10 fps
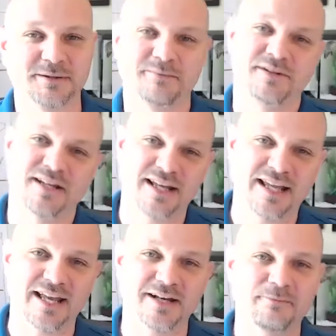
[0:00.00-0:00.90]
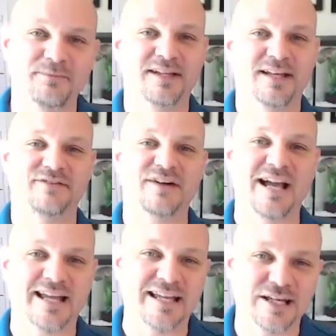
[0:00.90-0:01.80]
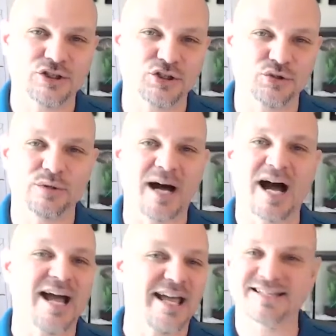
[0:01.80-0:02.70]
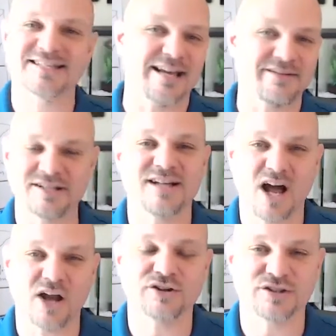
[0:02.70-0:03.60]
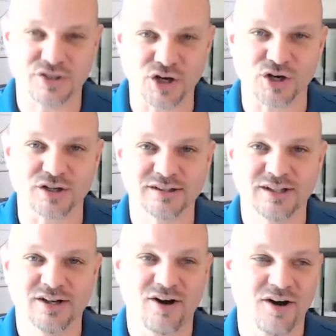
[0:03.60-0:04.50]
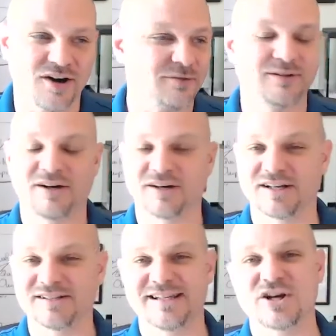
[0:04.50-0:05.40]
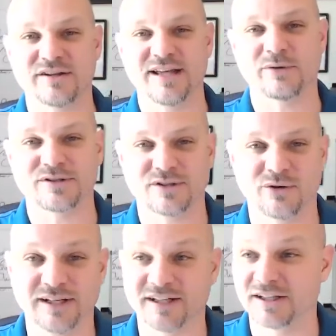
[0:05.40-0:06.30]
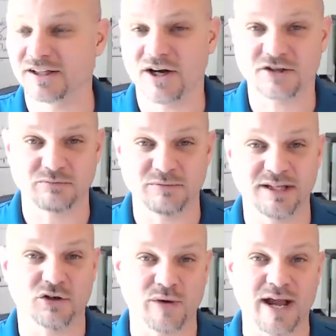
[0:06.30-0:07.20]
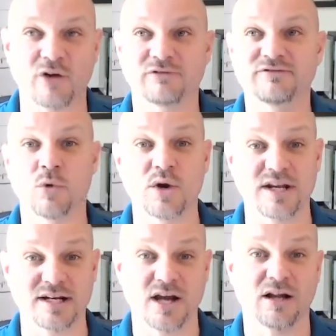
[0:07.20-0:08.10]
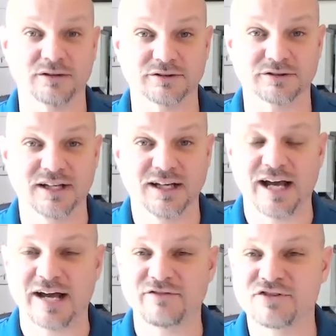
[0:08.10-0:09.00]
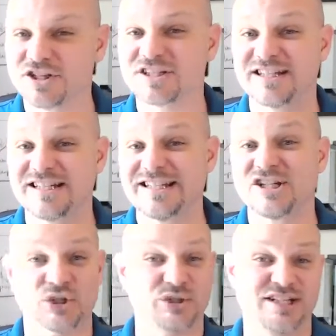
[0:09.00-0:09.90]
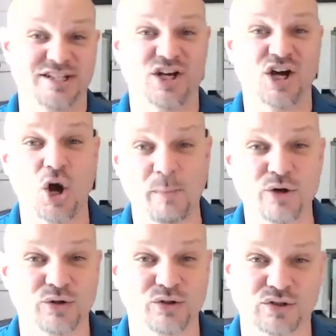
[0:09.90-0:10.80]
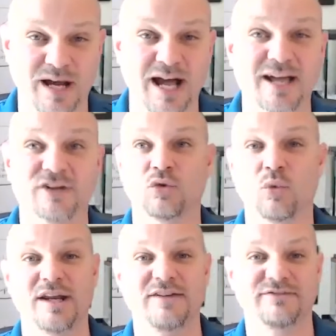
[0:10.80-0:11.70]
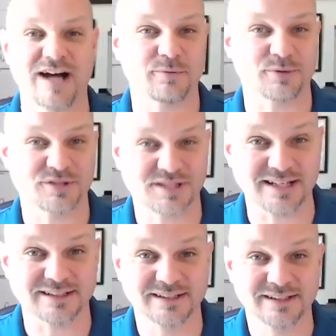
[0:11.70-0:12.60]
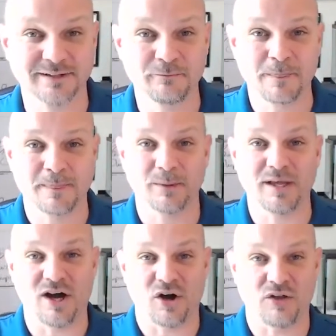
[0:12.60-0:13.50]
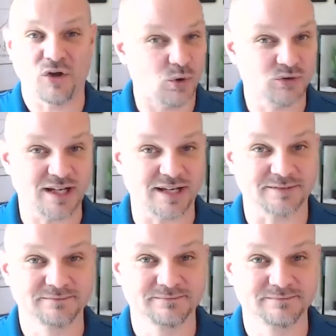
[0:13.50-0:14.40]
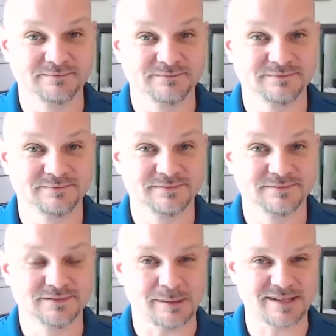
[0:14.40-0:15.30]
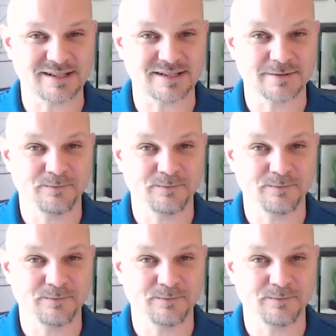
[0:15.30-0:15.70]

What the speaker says: Then again, if I can get you to buy a $7 dessert on a dinner that was only going to cost me around $40, I've just increased almost by 25% on the whole ticket. Does that make sense?